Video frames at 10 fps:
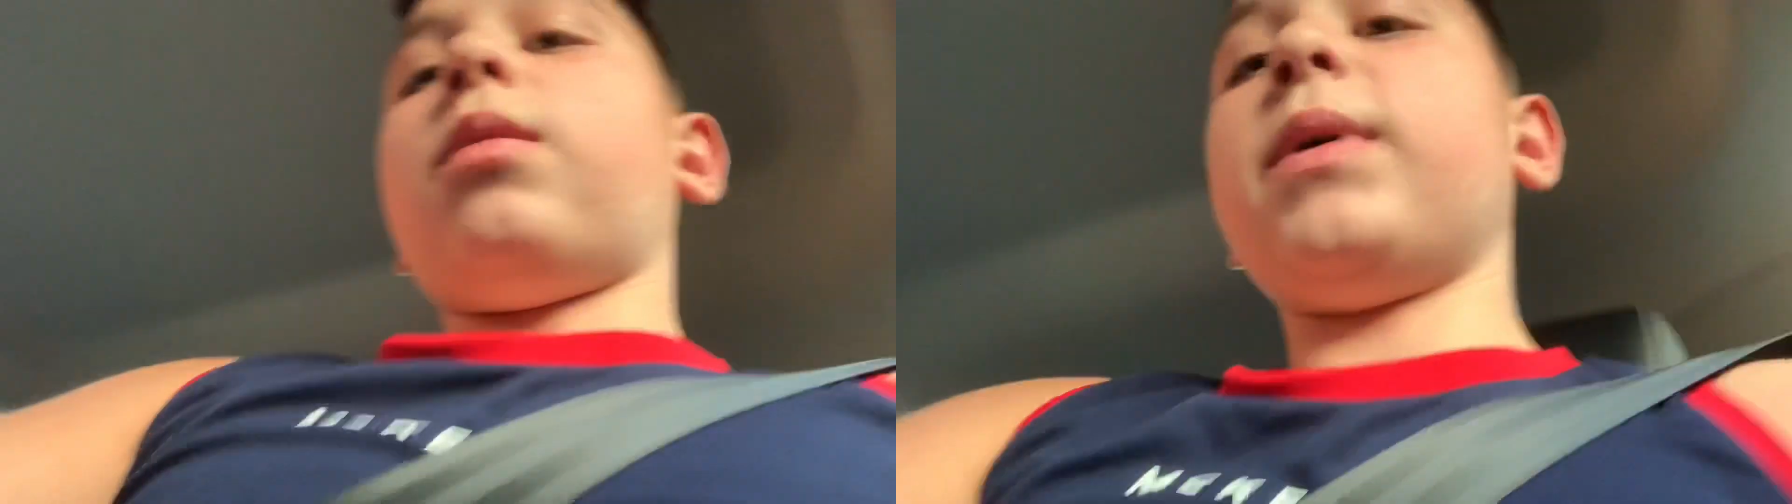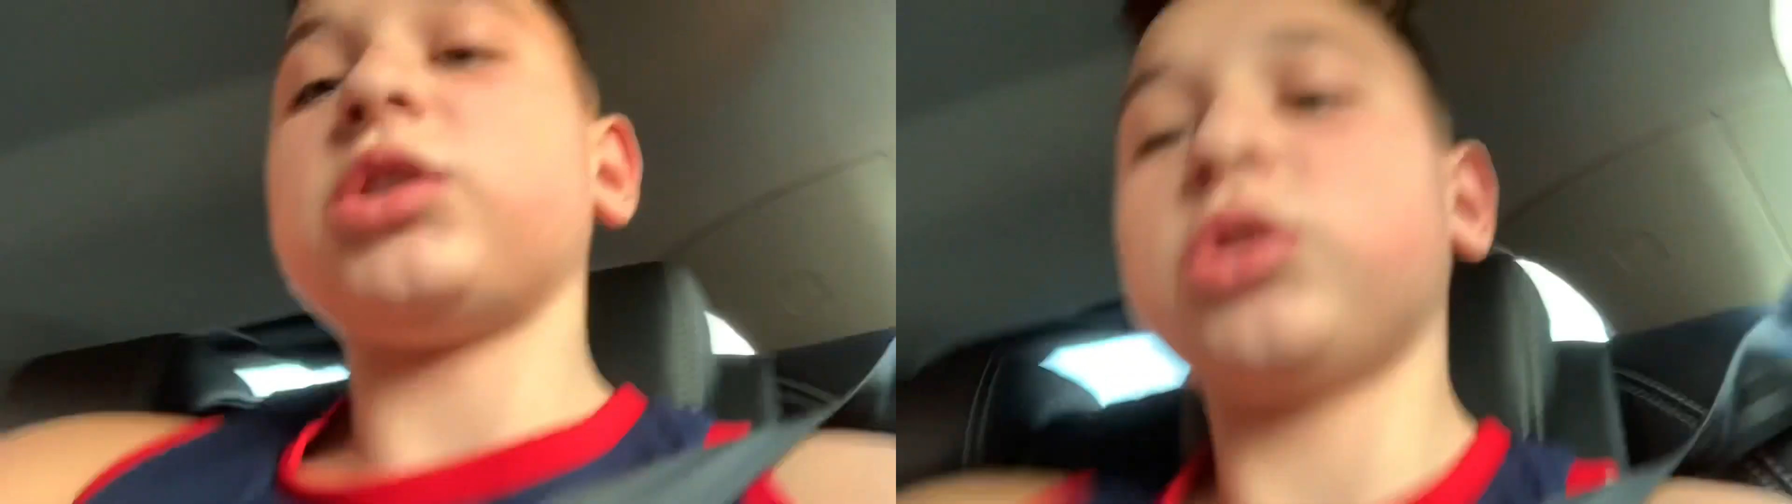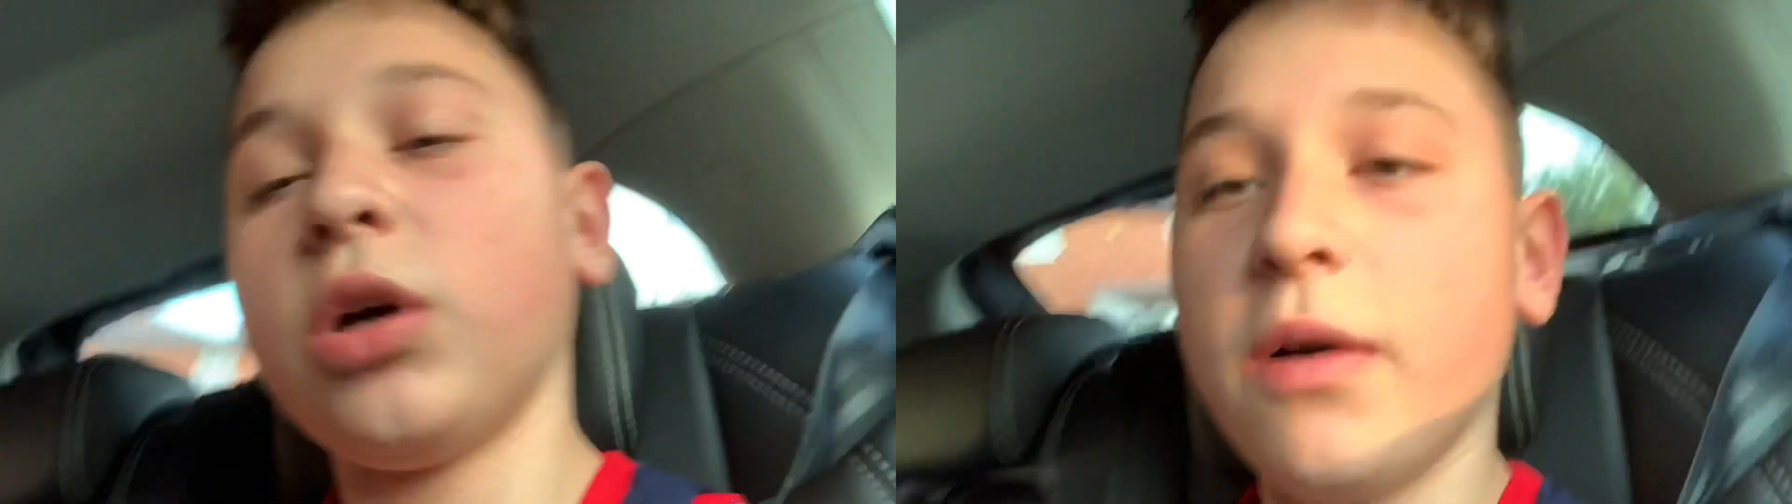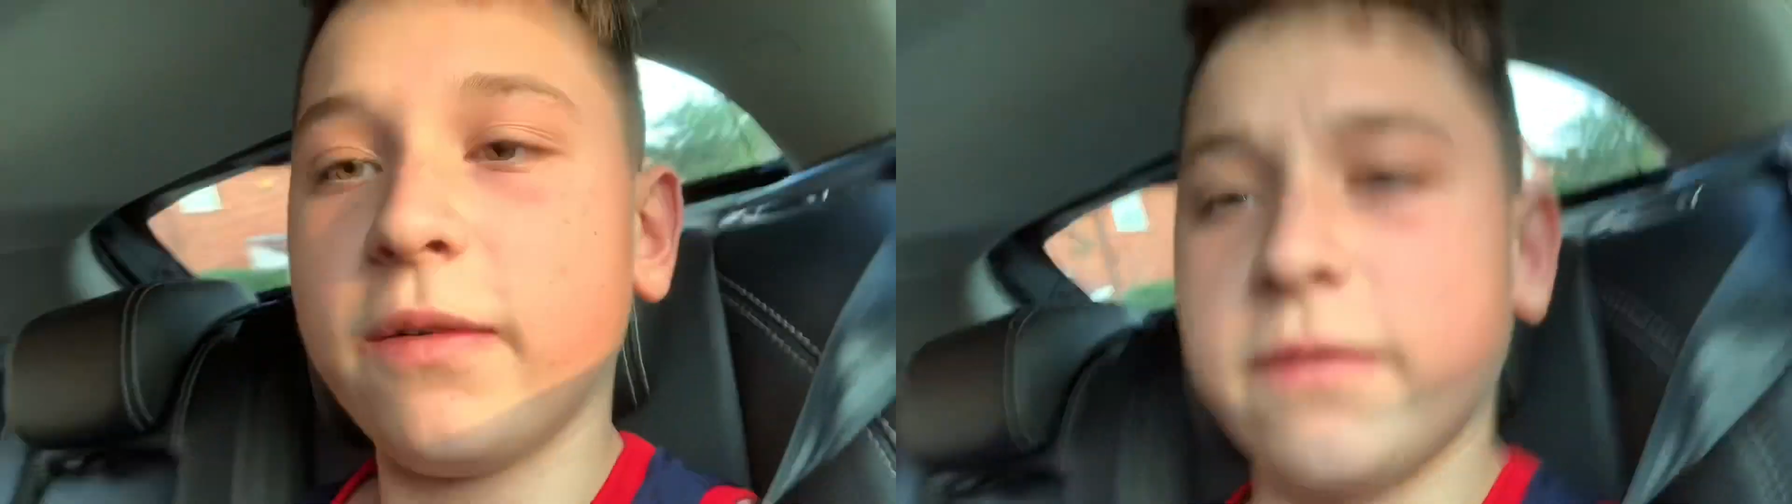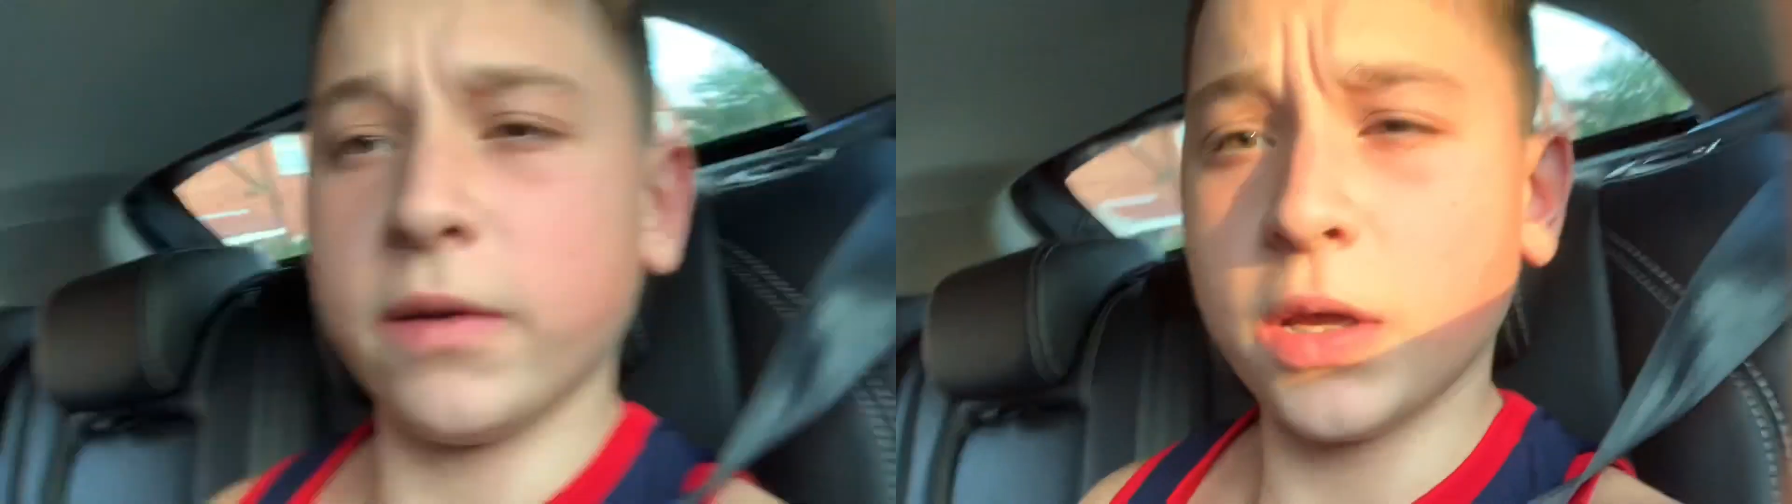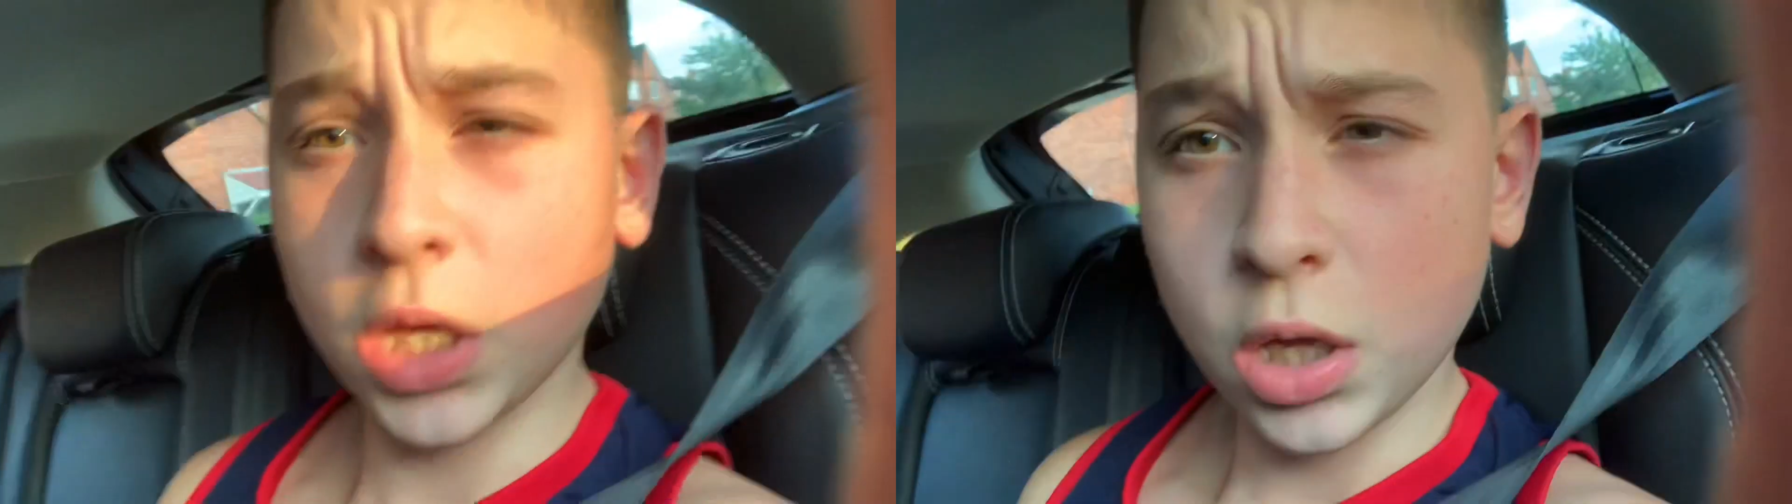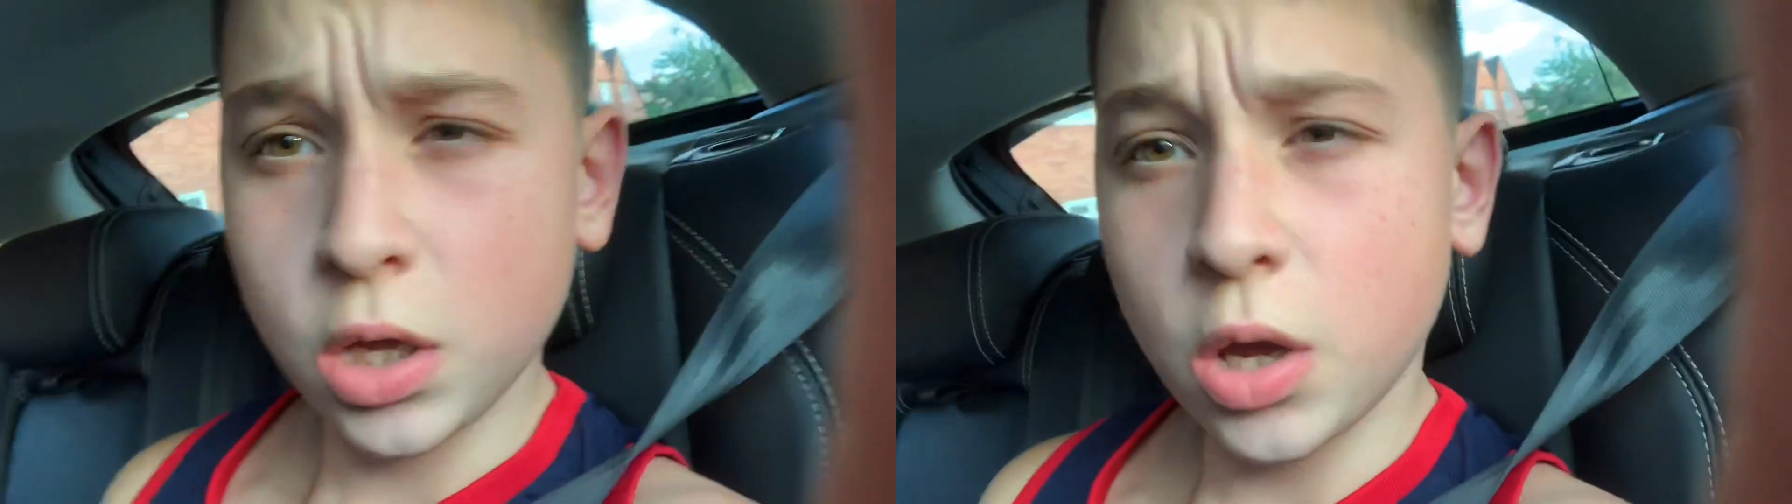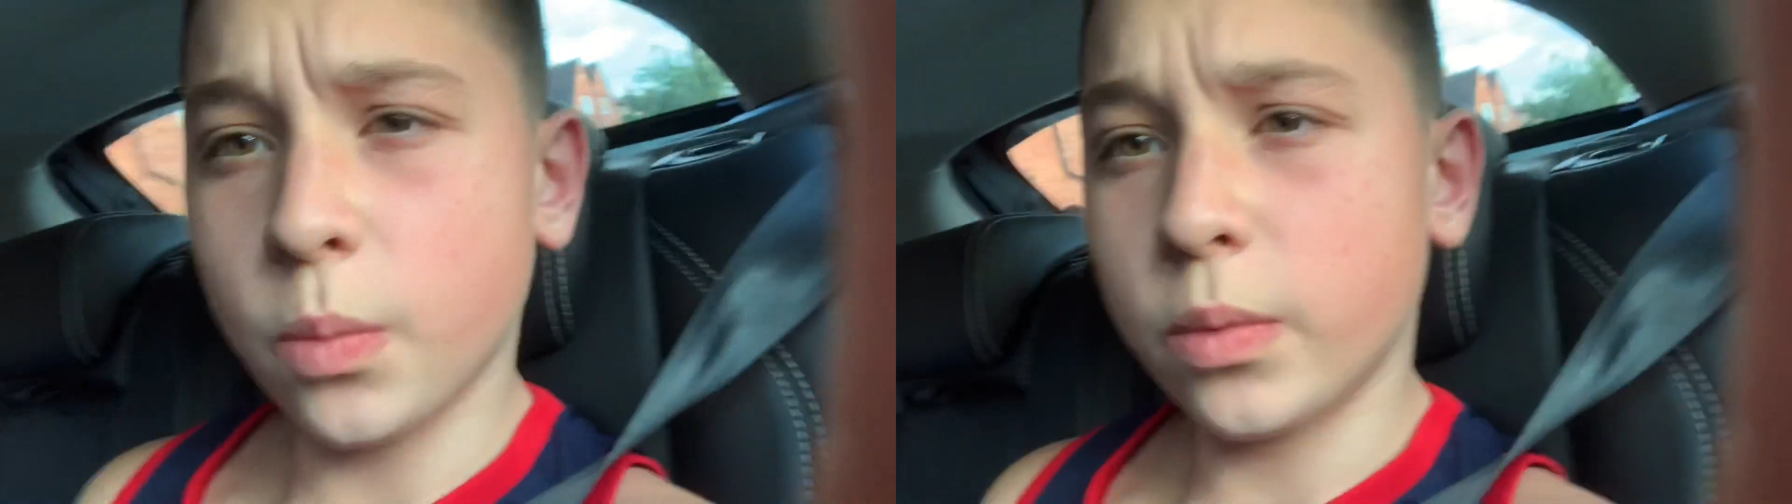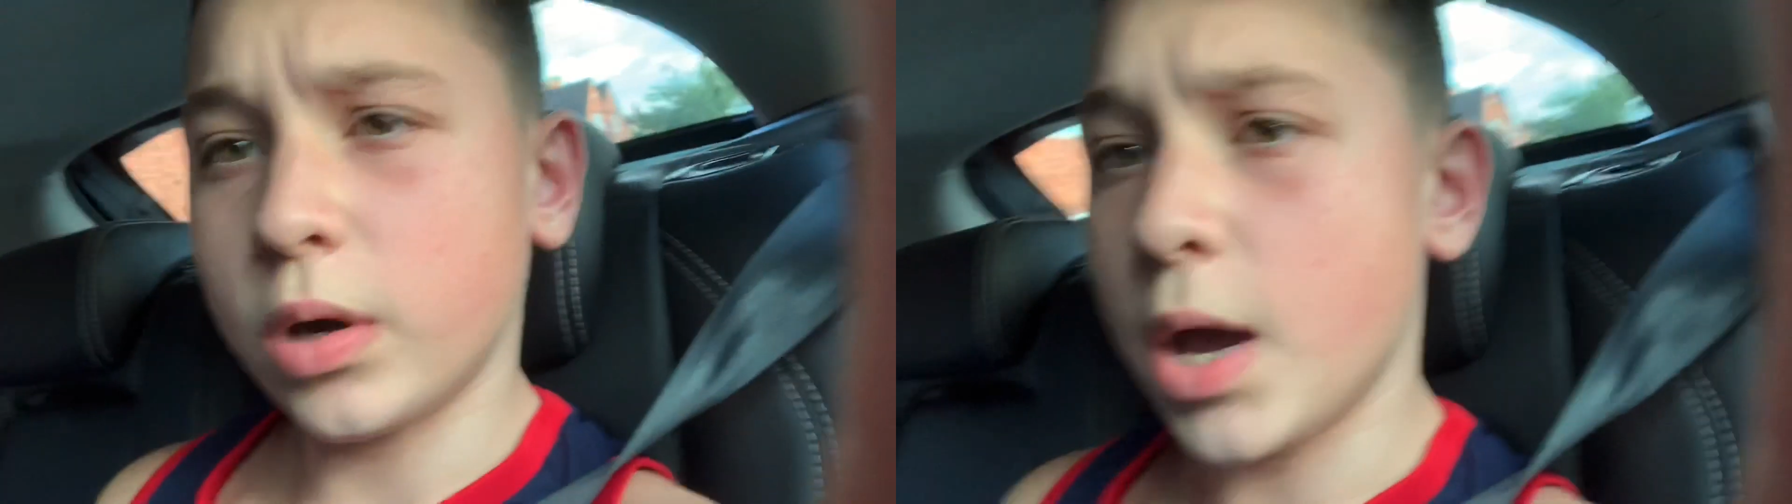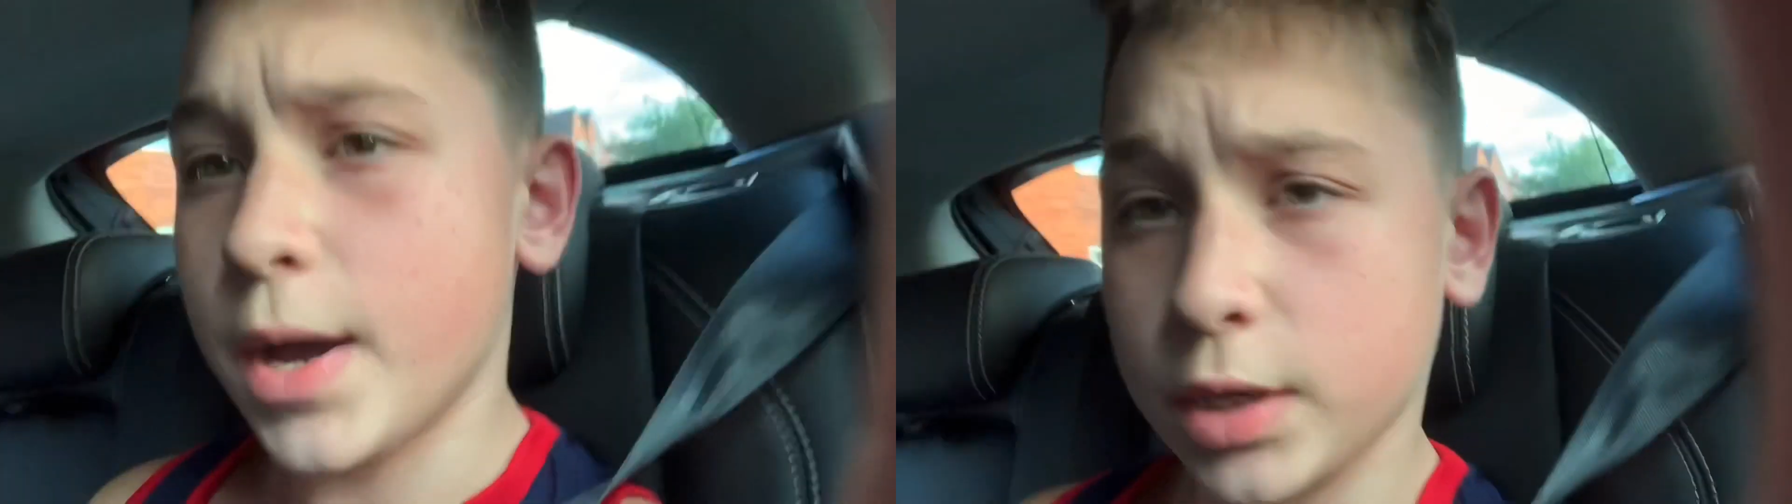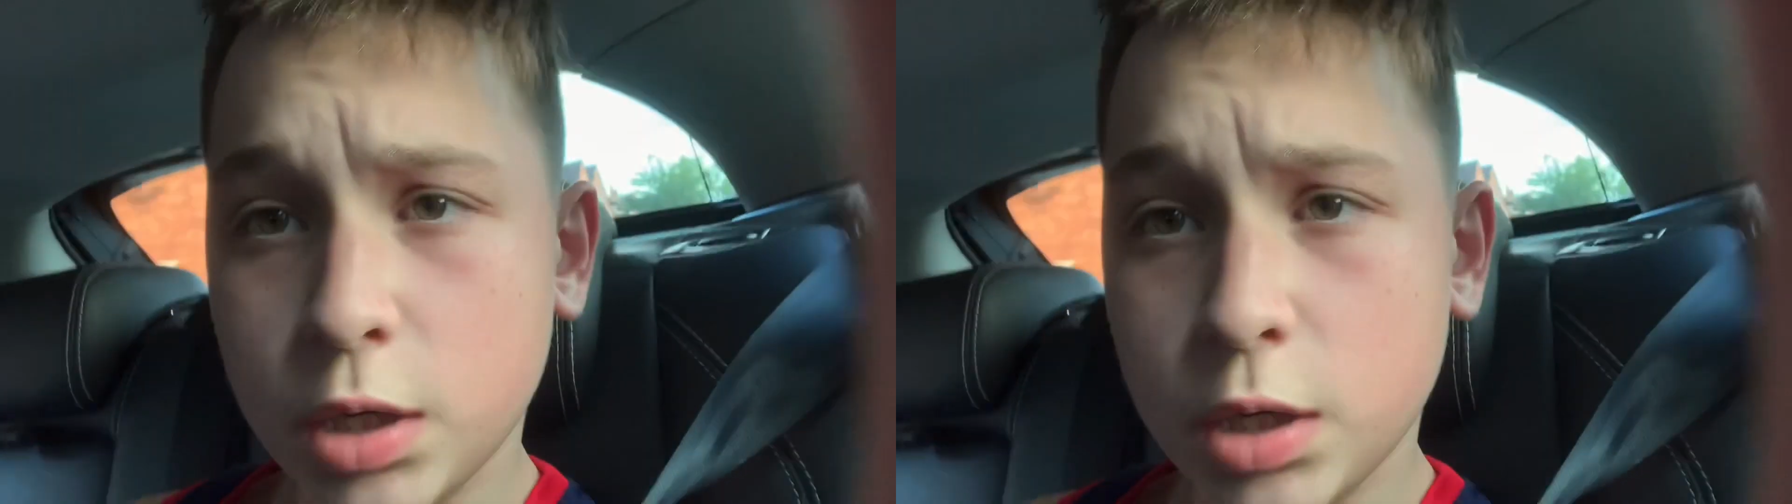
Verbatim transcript: my stuff. And we're uh,